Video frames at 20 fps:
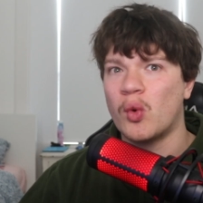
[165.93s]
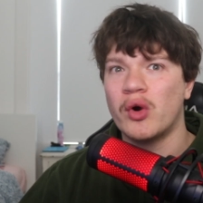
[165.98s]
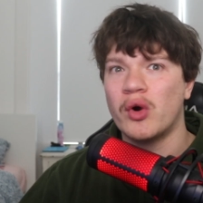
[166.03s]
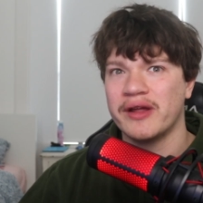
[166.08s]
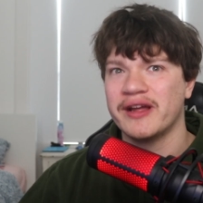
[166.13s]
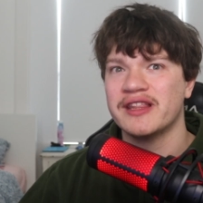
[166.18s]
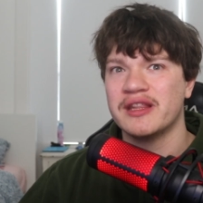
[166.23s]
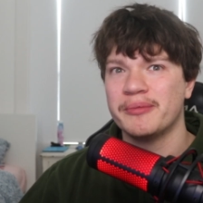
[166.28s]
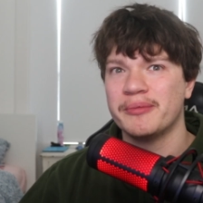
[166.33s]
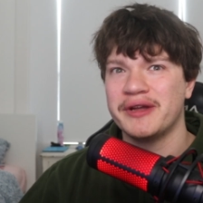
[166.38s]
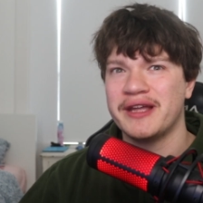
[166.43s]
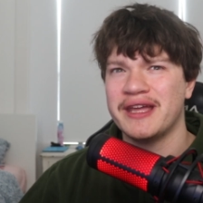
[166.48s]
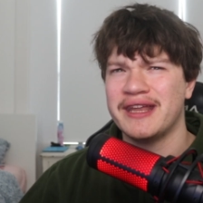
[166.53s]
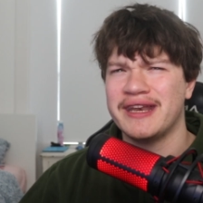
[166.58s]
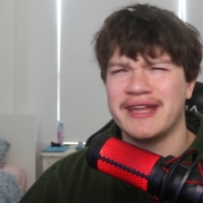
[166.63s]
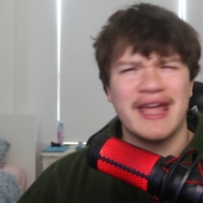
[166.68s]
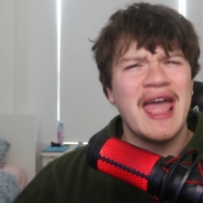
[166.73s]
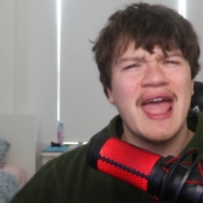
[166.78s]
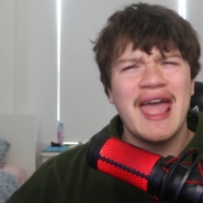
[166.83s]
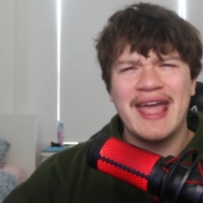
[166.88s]
warning at the
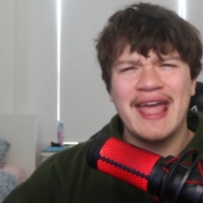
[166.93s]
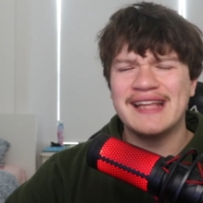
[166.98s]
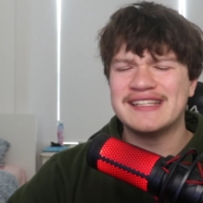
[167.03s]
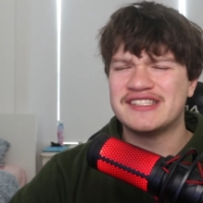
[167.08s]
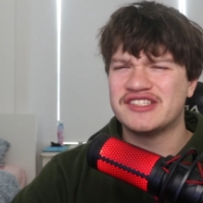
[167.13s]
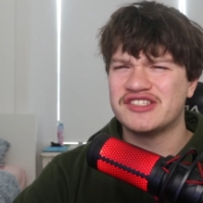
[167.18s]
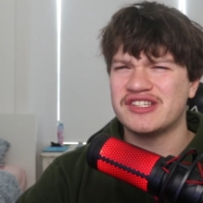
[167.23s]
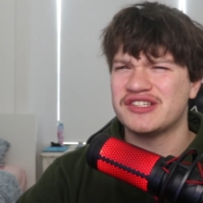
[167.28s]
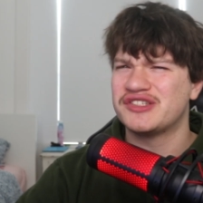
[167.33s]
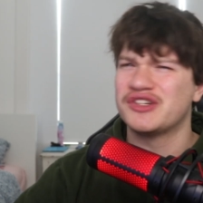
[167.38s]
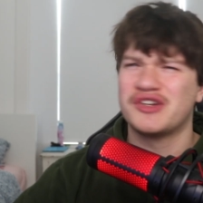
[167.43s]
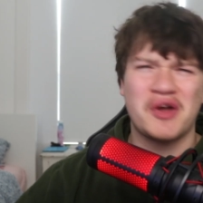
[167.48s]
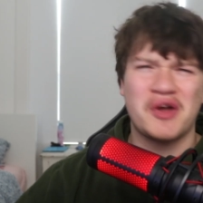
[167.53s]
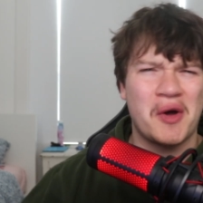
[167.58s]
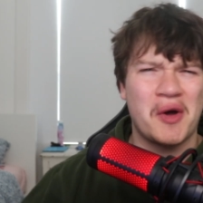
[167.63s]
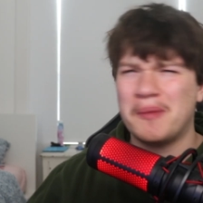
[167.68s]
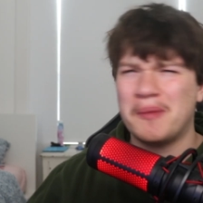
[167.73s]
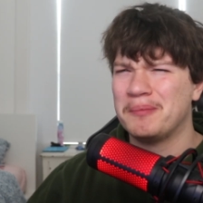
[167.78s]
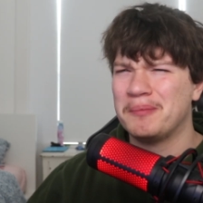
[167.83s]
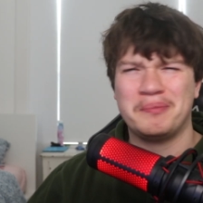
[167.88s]
beginning? It's such a
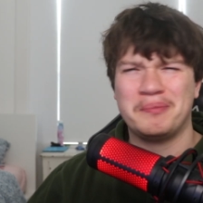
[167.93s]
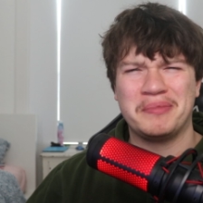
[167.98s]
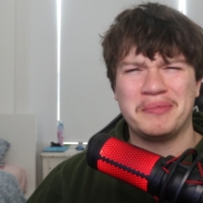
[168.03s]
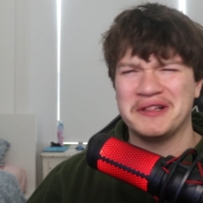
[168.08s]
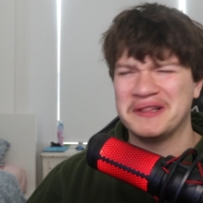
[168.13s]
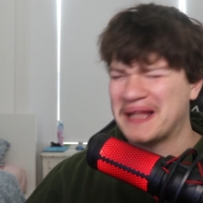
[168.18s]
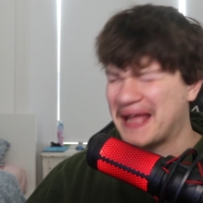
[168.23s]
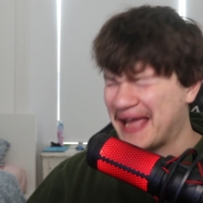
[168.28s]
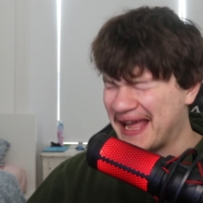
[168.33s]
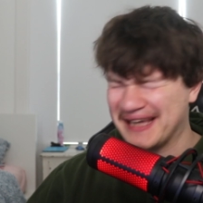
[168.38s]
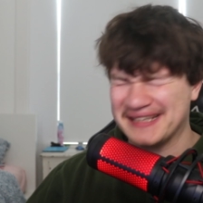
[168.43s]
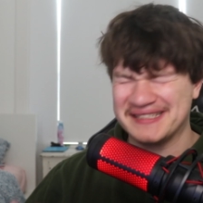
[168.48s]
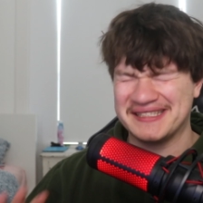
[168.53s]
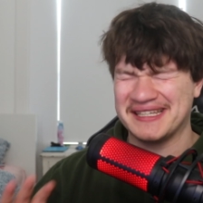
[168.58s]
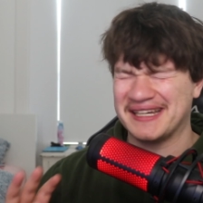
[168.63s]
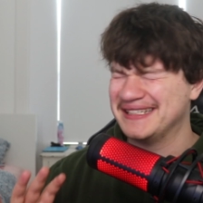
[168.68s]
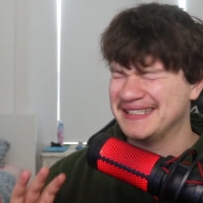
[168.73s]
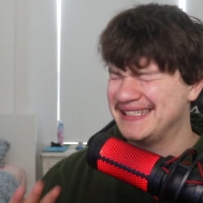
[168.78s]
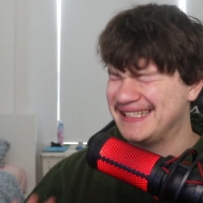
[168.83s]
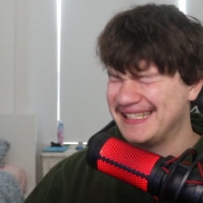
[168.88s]
complex
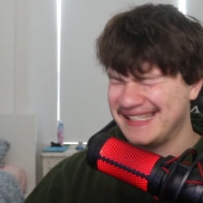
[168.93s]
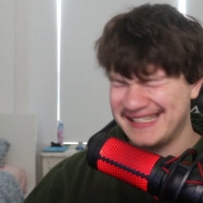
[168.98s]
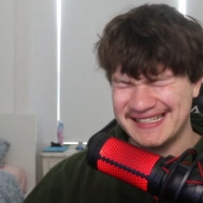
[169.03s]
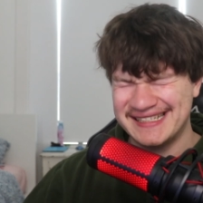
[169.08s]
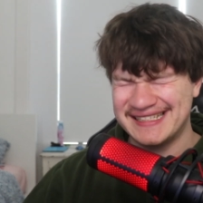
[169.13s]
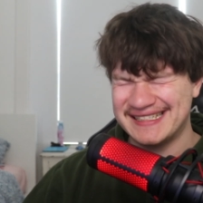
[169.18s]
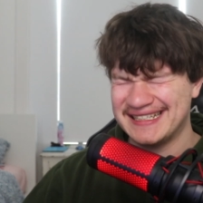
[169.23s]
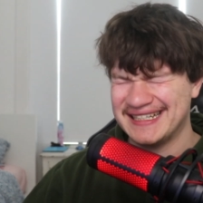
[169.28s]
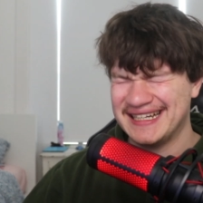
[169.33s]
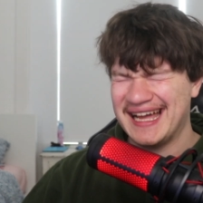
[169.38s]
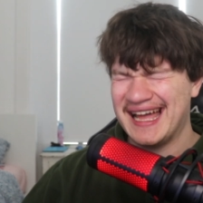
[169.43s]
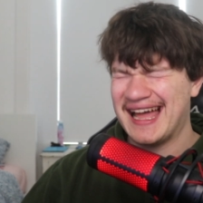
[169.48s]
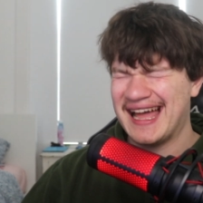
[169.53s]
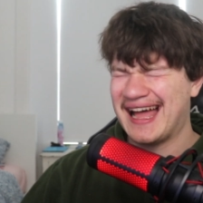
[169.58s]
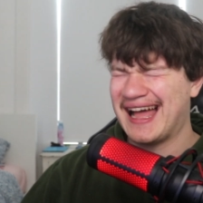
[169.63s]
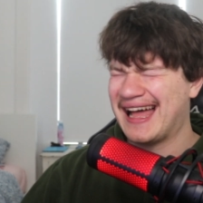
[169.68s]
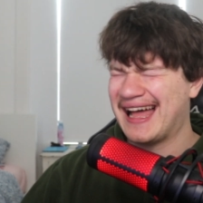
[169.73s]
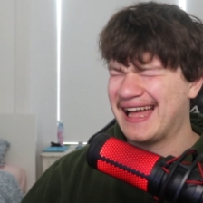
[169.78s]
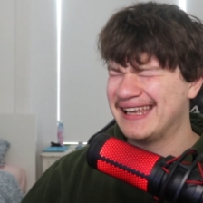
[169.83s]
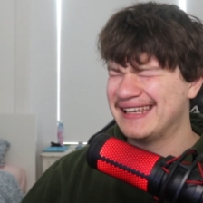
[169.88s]
idea,
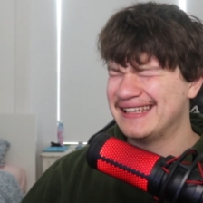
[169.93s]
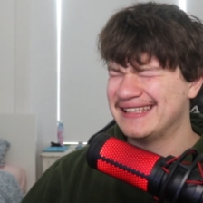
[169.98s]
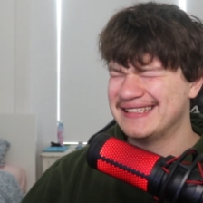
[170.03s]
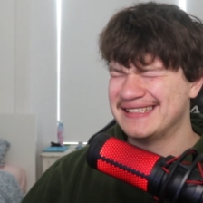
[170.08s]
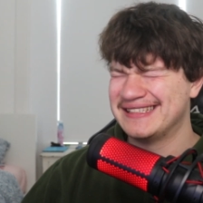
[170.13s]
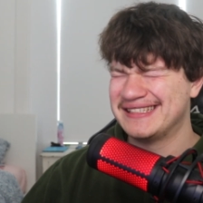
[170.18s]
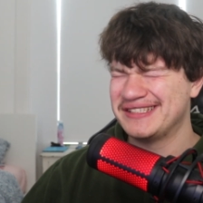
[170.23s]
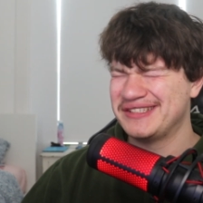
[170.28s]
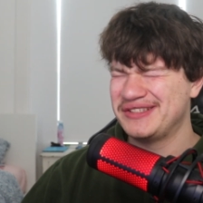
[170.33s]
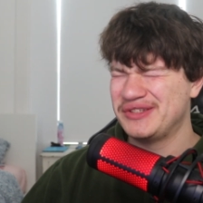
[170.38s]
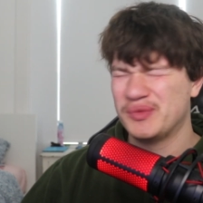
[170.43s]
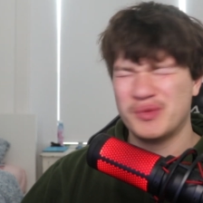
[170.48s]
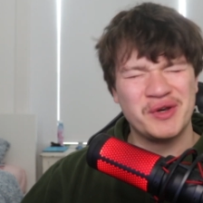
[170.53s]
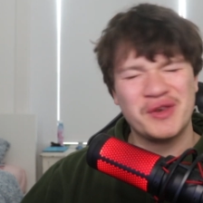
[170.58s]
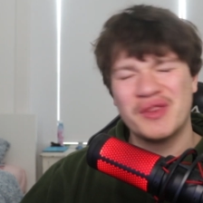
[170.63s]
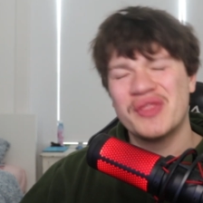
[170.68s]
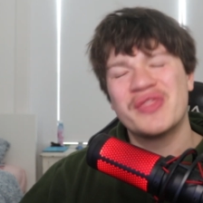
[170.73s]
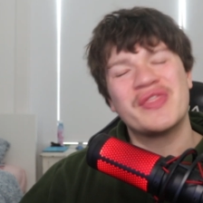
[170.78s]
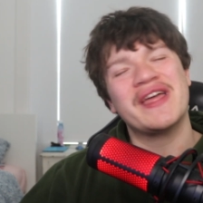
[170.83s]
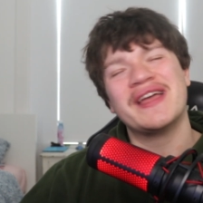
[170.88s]
and you
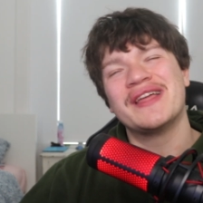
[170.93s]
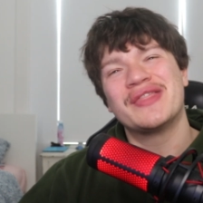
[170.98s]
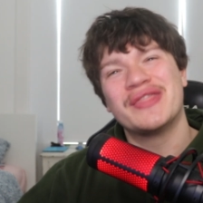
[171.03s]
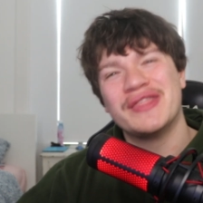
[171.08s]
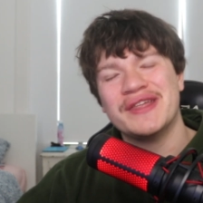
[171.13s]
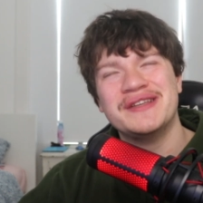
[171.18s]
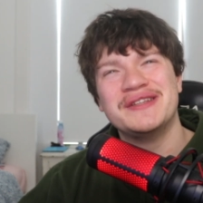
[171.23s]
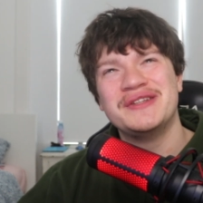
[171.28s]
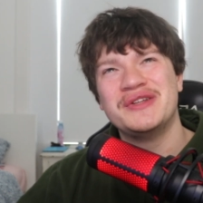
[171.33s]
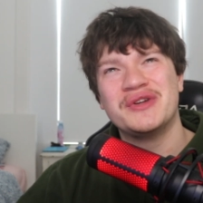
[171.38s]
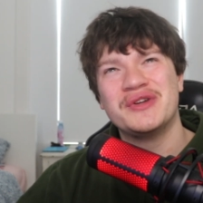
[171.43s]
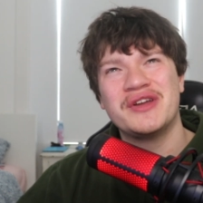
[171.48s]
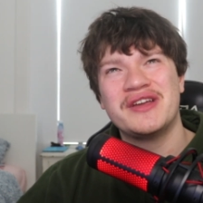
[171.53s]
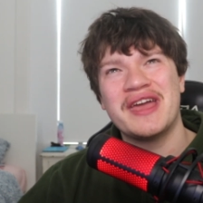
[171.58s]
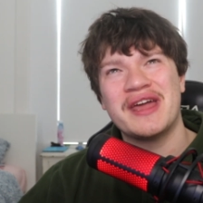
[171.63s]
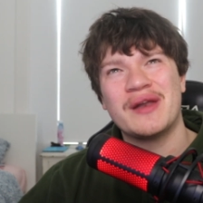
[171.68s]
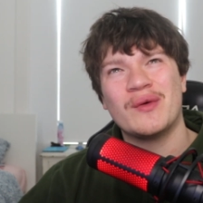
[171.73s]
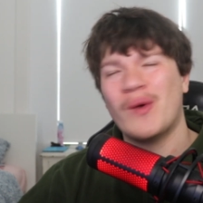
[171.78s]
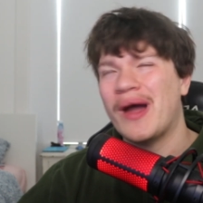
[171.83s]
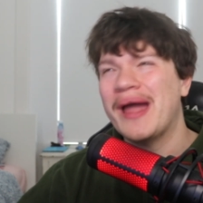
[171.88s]
wouldn't think that you could
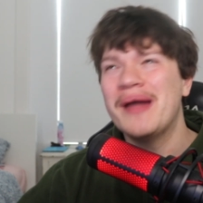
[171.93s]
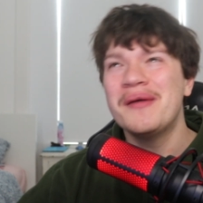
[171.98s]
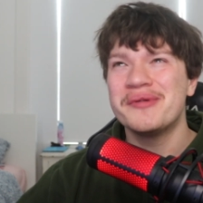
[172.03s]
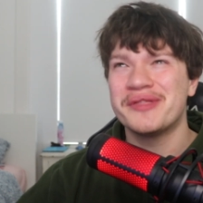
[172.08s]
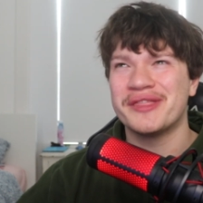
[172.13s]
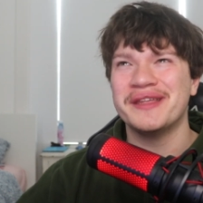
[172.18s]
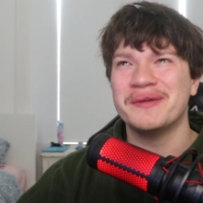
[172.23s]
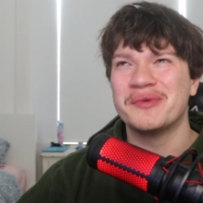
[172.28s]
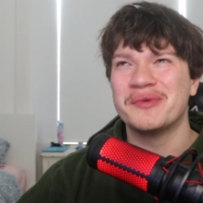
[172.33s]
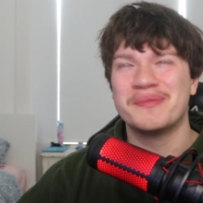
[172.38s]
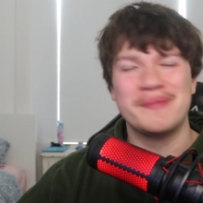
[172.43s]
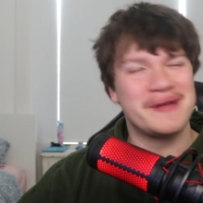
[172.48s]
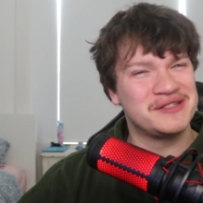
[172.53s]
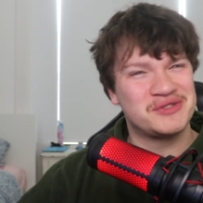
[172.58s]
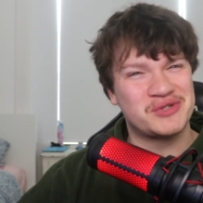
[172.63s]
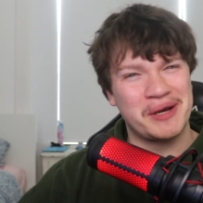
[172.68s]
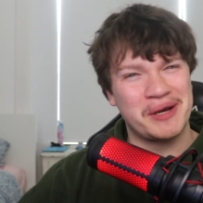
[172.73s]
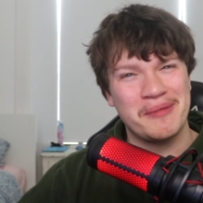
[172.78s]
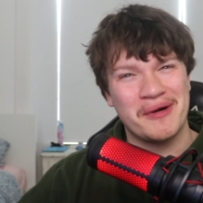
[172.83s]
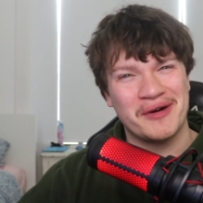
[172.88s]
get away with it with
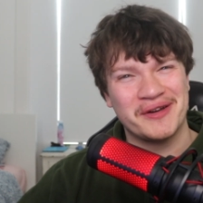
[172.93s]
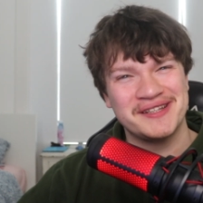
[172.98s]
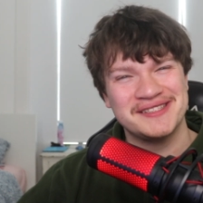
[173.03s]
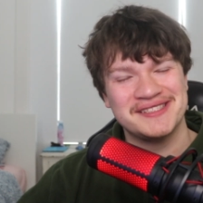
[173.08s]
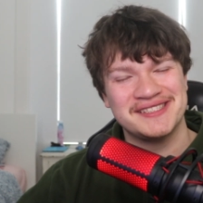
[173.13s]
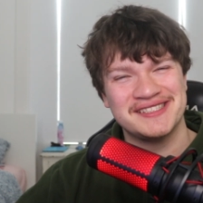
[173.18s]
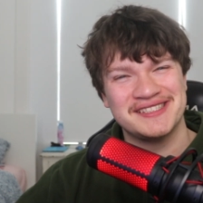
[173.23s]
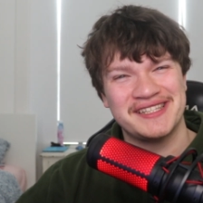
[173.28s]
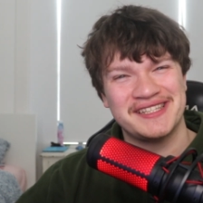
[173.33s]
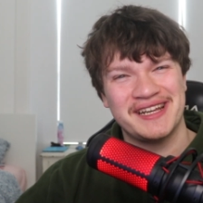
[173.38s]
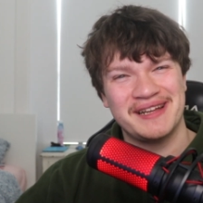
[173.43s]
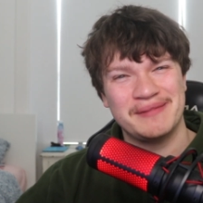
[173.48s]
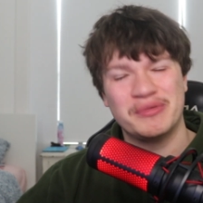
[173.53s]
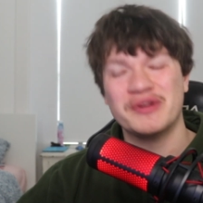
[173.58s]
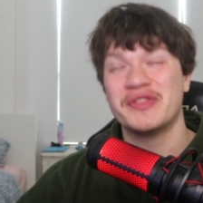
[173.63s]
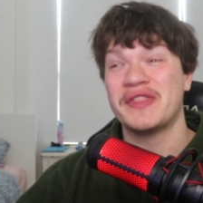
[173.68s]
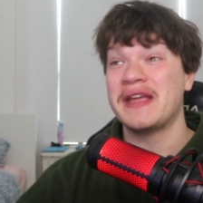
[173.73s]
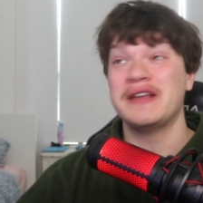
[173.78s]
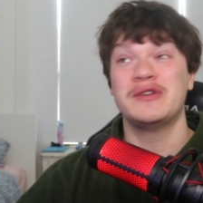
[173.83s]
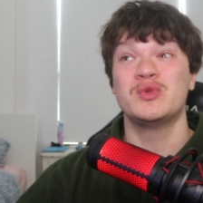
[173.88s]
mainstream audiences today,
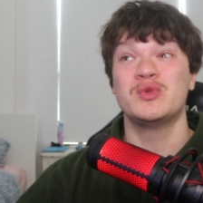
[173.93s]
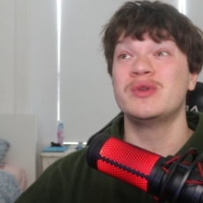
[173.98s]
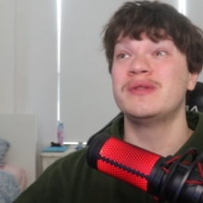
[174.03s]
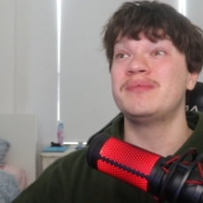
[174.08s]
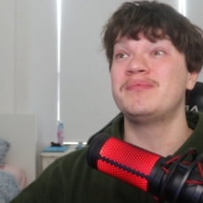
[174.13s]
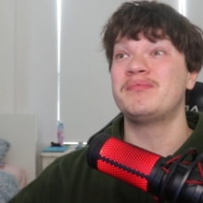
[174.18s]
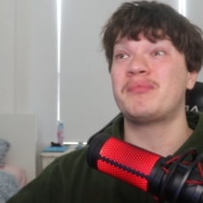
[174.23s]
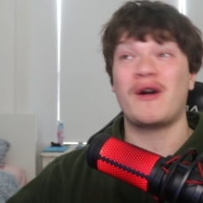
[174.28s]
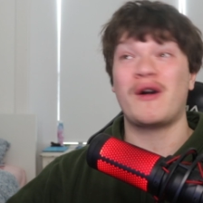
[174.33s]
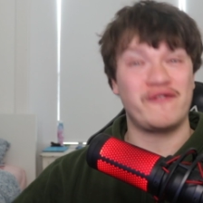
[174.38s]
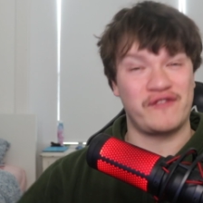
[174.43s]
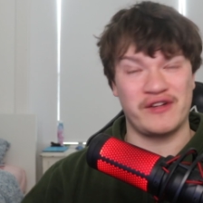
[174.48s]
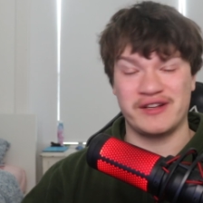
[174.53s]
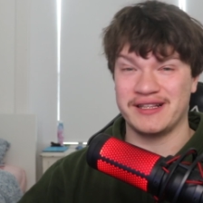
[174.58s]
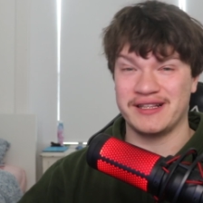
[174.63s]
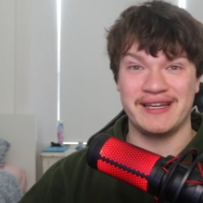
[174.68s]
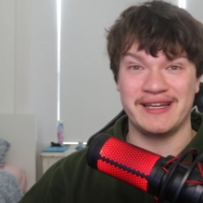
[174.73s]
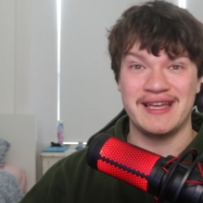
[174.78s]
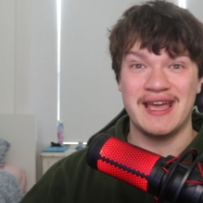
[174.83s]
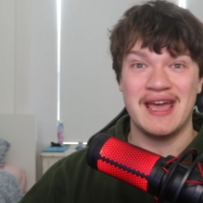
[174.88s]
but they do it
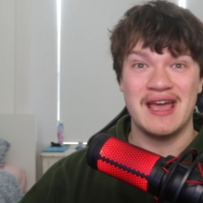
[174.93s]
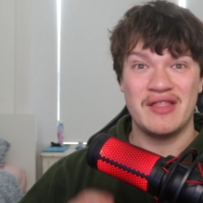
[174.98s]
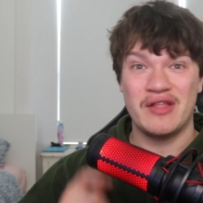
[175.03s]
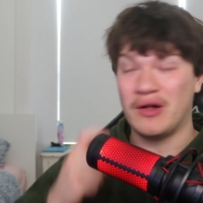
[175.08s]
perfectly.